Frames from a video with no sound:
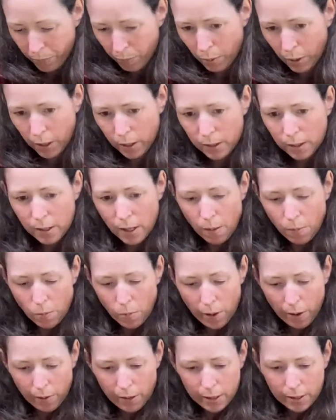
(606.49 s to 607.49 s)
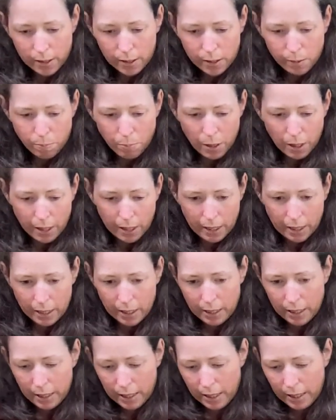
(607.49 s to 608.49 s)
because somewhere in this
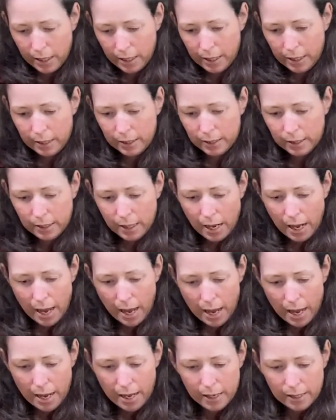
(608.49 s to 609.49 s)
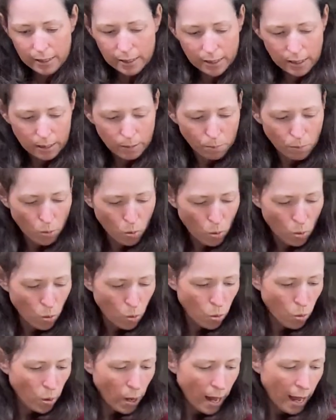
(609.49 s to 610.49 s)
bucket is a
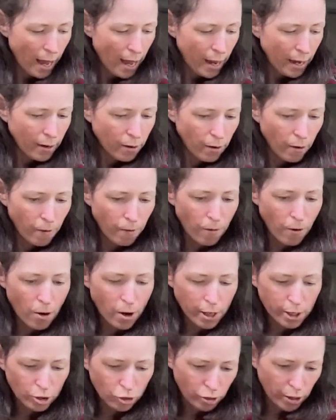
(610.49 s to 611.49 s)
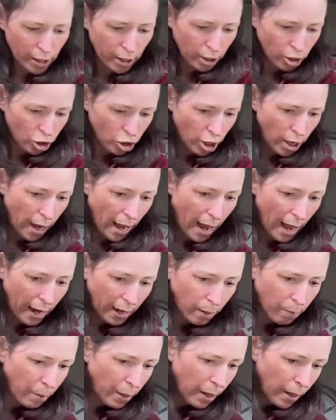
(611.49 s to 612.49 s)
small head of Hydrangea
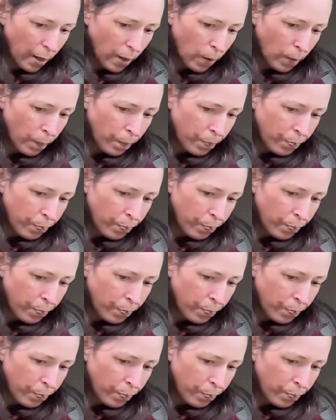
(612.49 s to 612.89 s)
Annabelle,